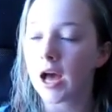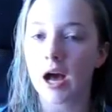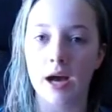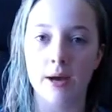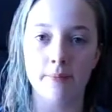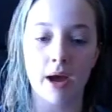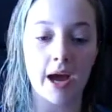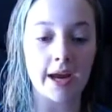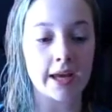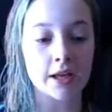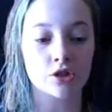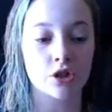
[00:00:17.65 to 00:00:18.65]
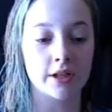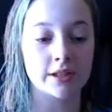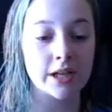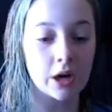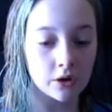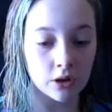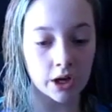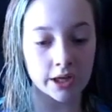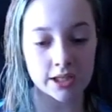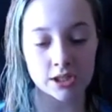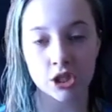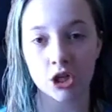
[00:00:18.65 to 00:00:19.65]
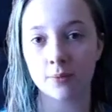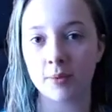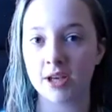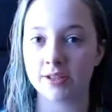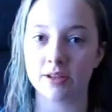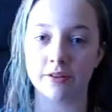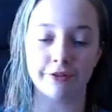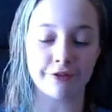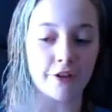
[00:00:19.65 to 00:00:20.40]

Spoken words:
I get stressed out a lot easier because of